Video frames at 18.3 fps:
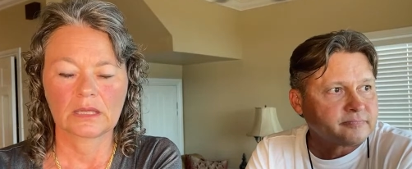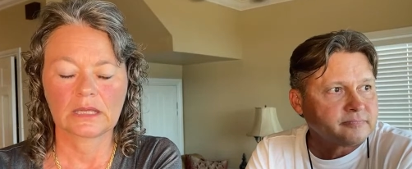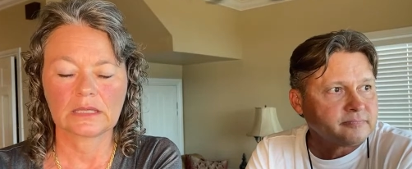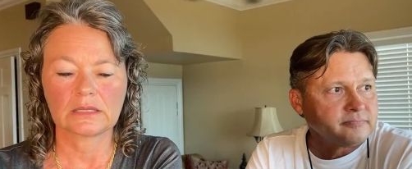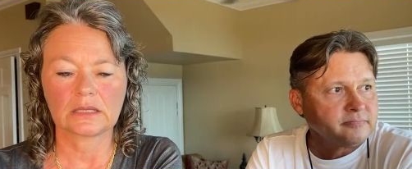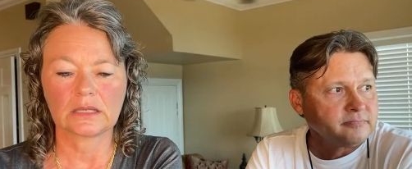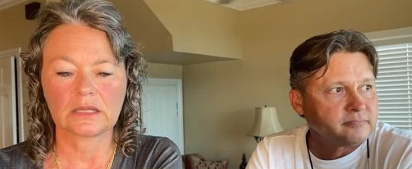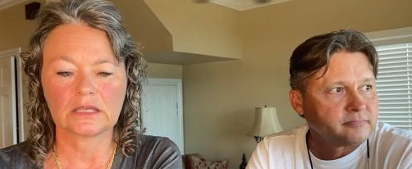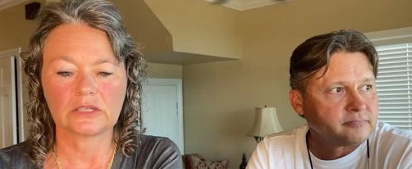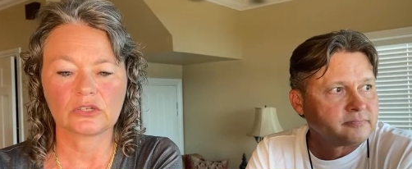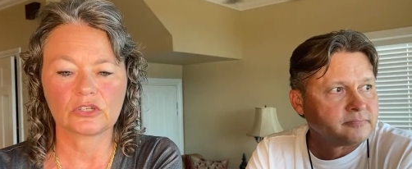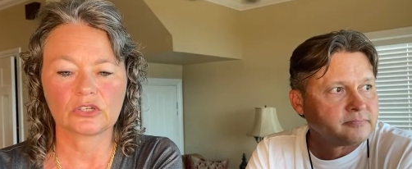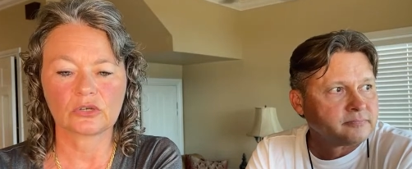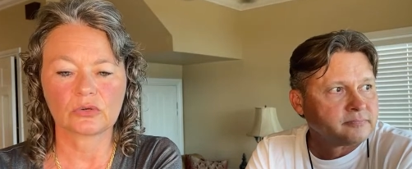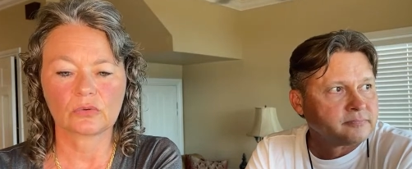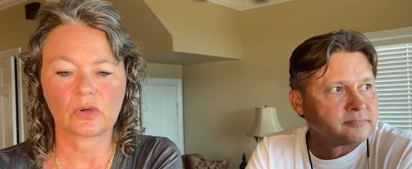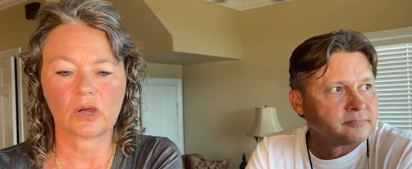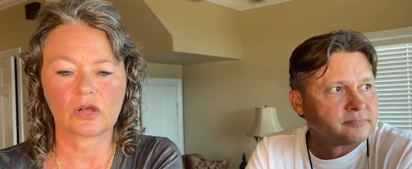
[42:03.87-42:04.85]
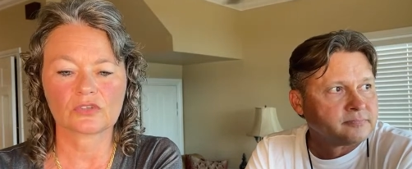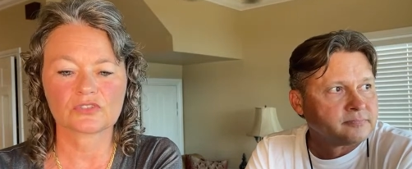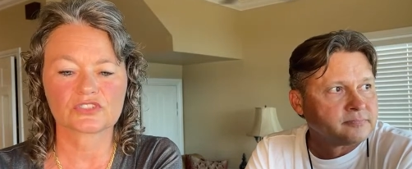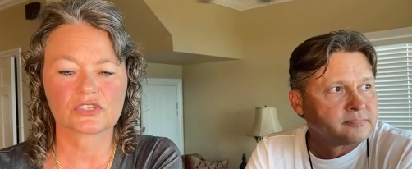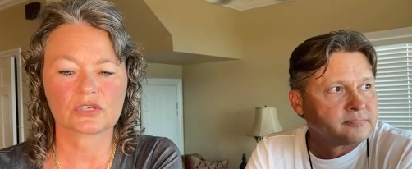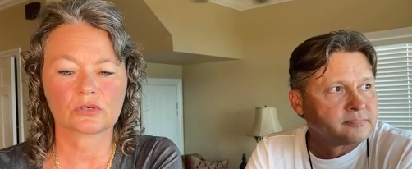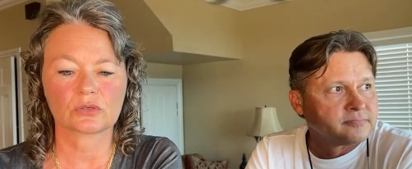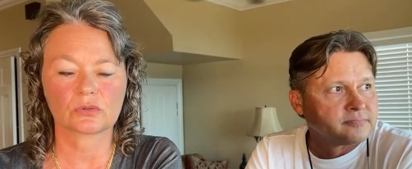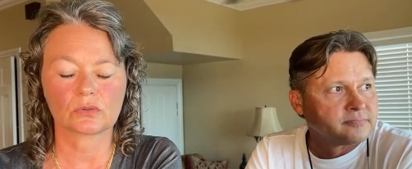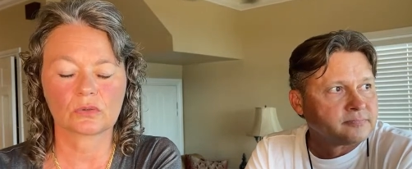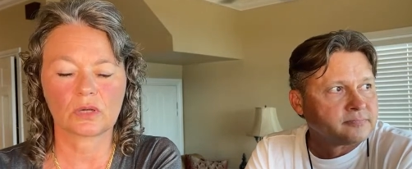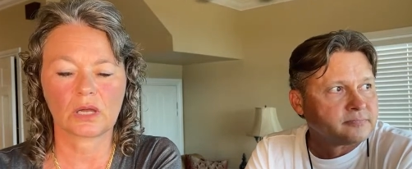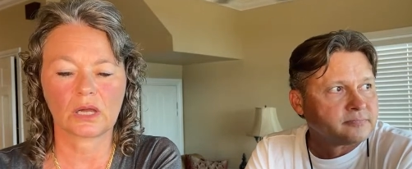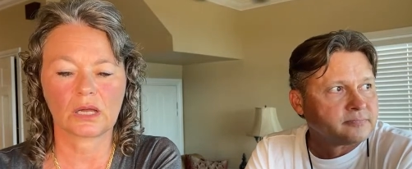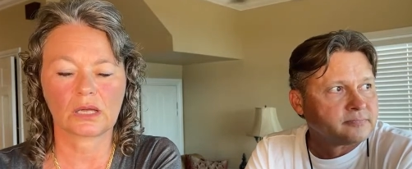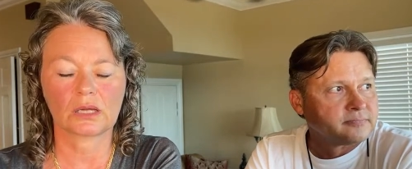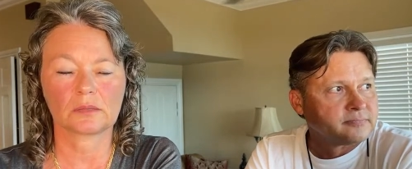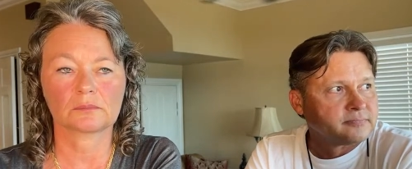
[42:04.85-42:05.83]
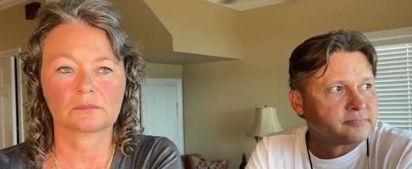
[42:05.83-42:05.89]
Speaker 1: And you know,
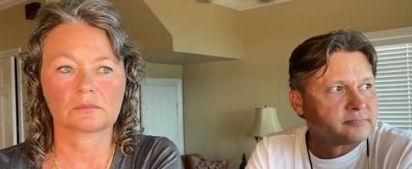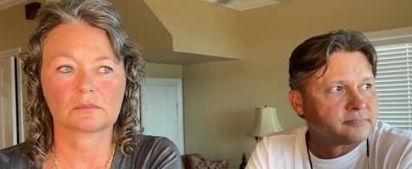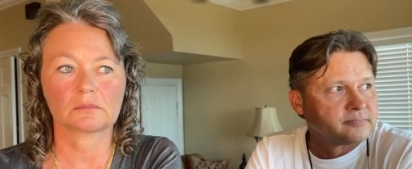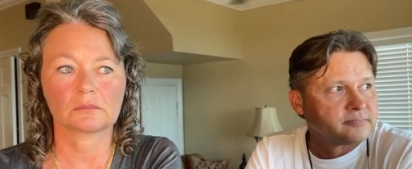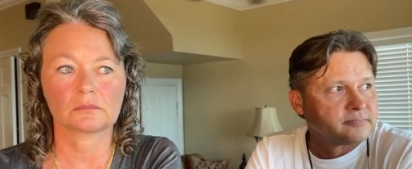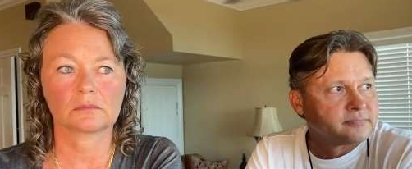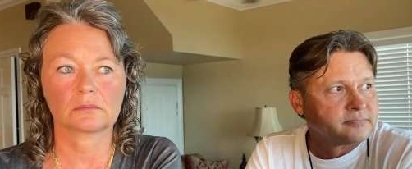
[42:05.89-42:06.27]
also